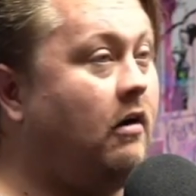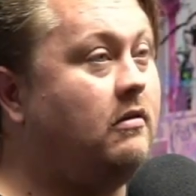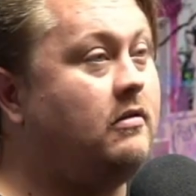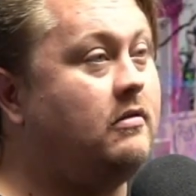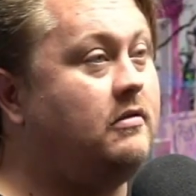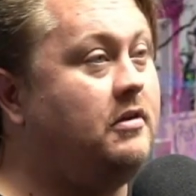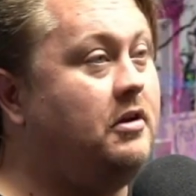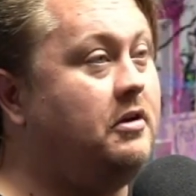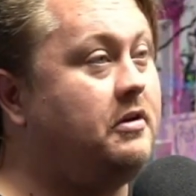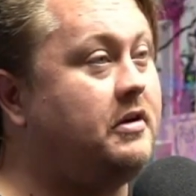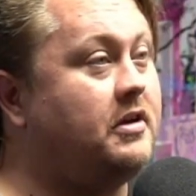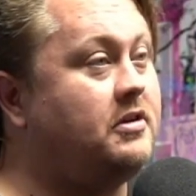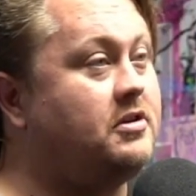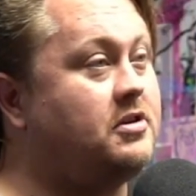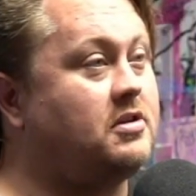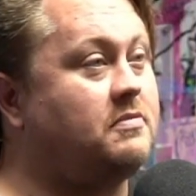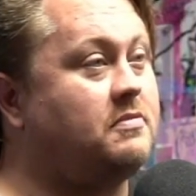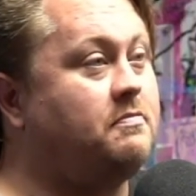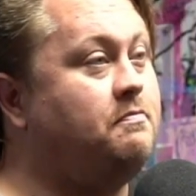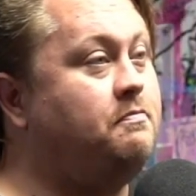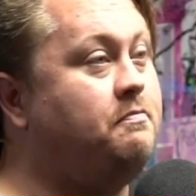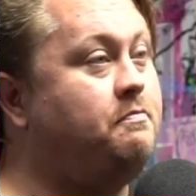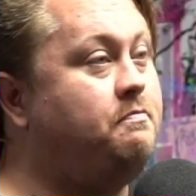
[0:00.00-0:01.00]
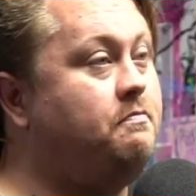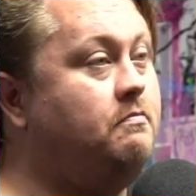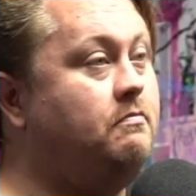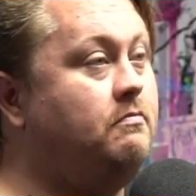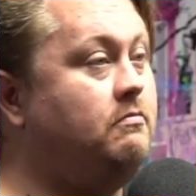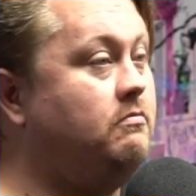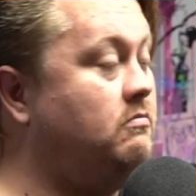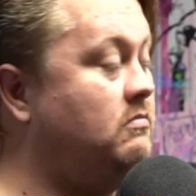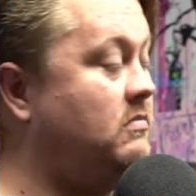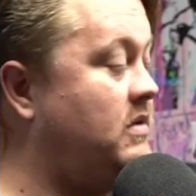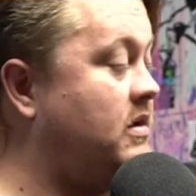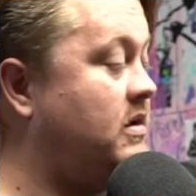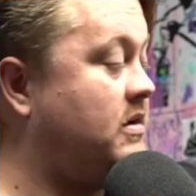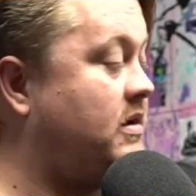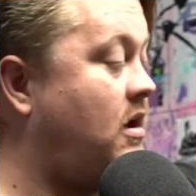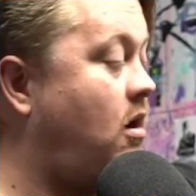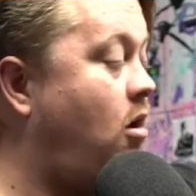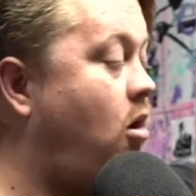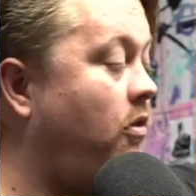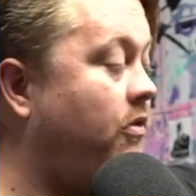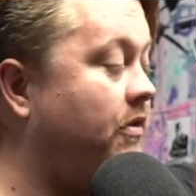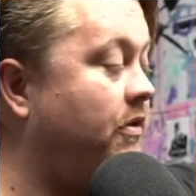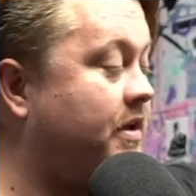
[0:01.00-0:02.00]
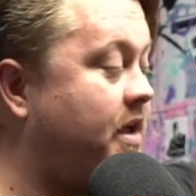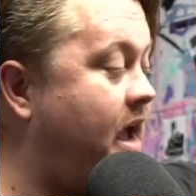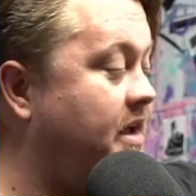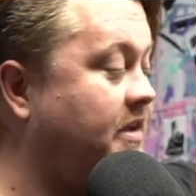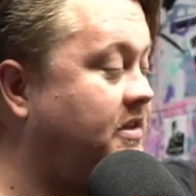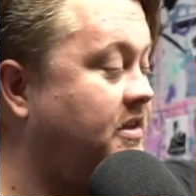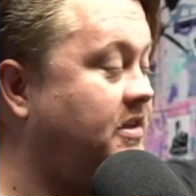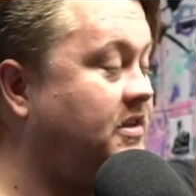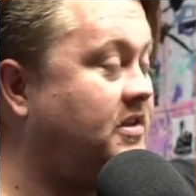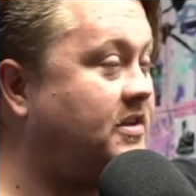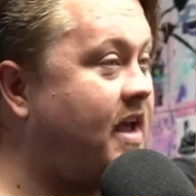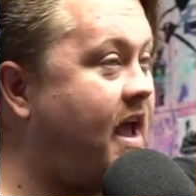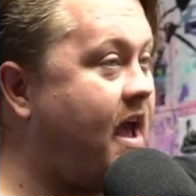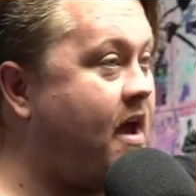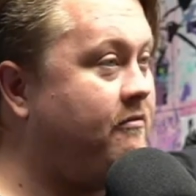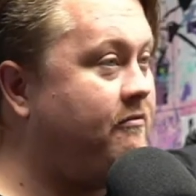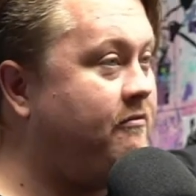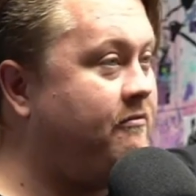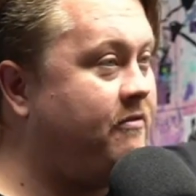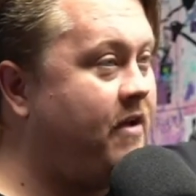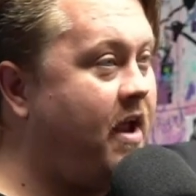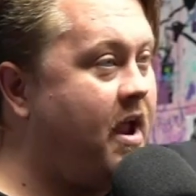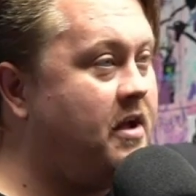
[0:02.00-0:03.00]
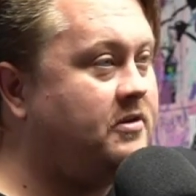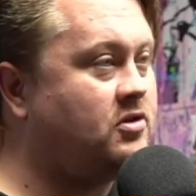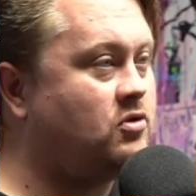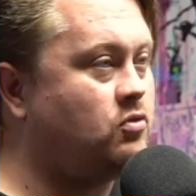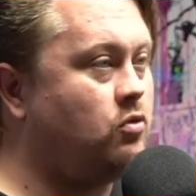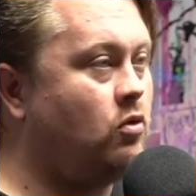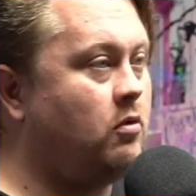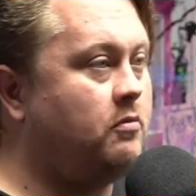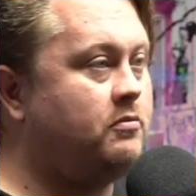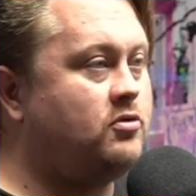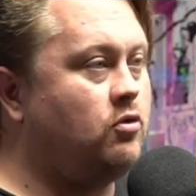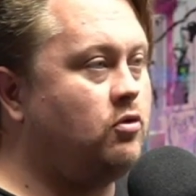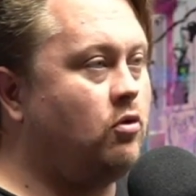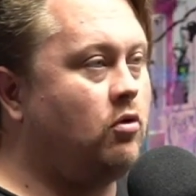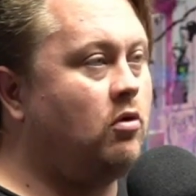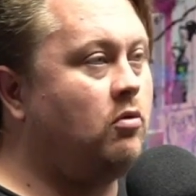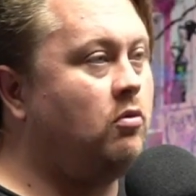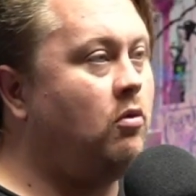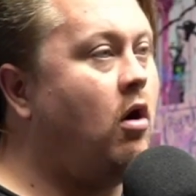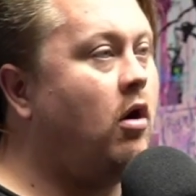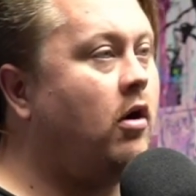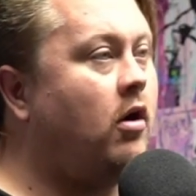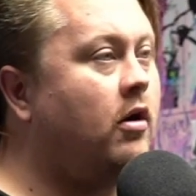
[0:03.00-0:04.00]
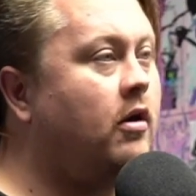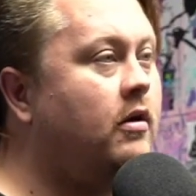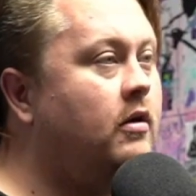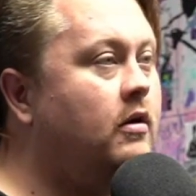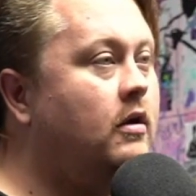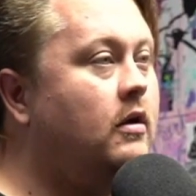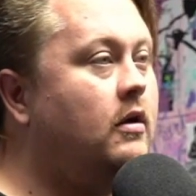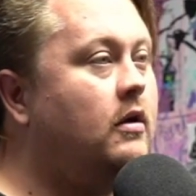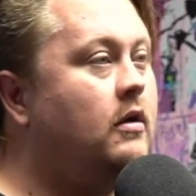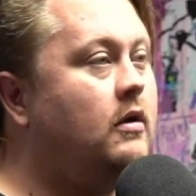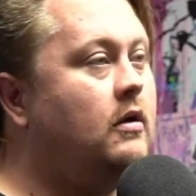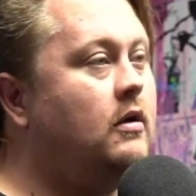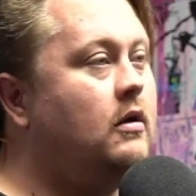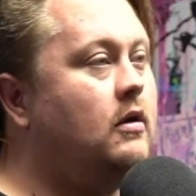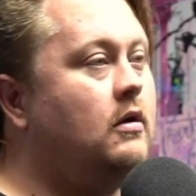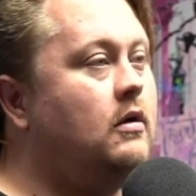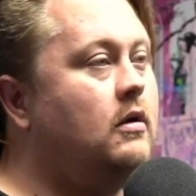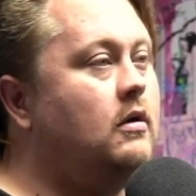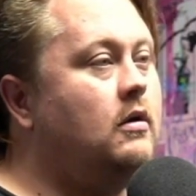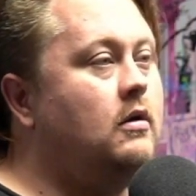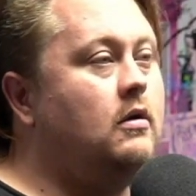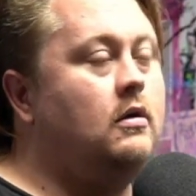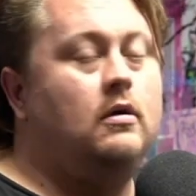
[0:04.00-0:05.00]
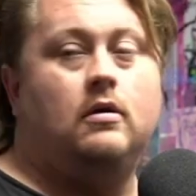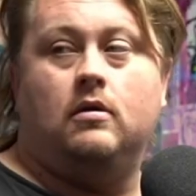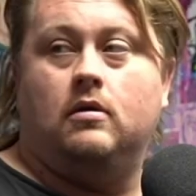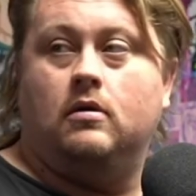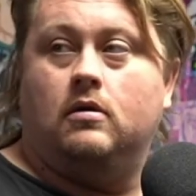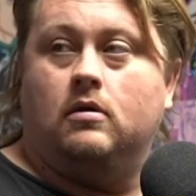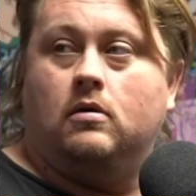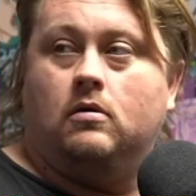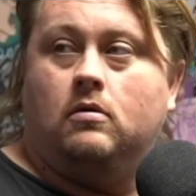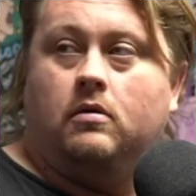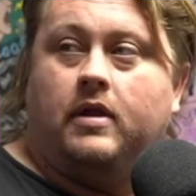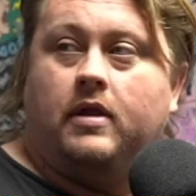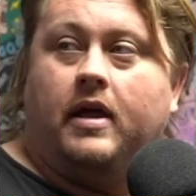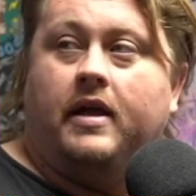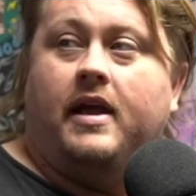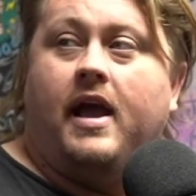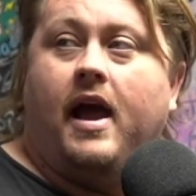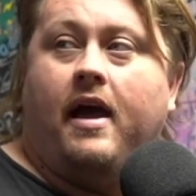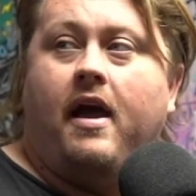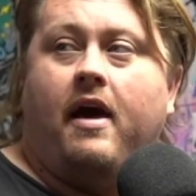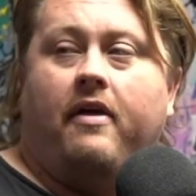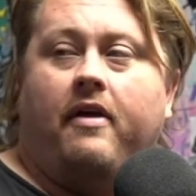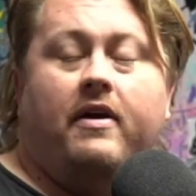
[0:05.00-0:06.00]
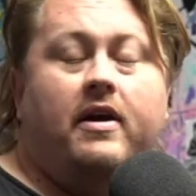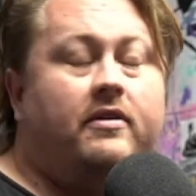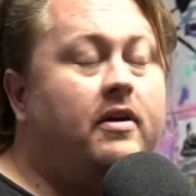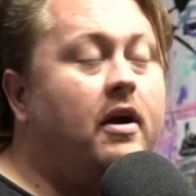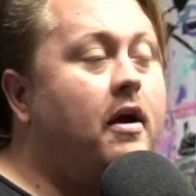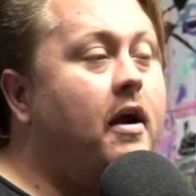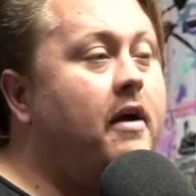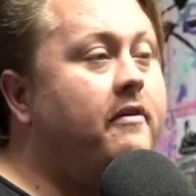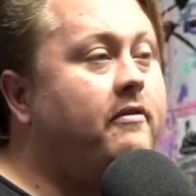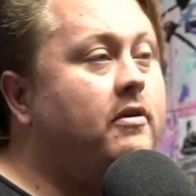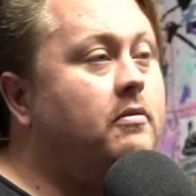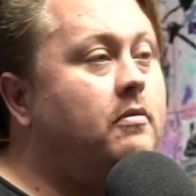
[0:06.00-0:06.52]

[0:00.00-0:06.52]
You can just all the Casey's have Vans Warped Tour water. Well, they're everywhere.